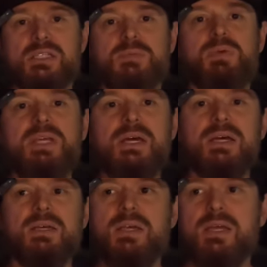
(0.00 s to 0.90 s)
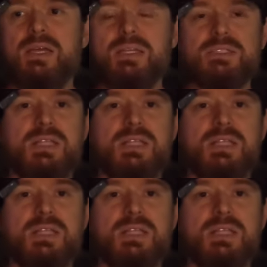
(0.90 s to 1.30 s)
a subpoena. And he's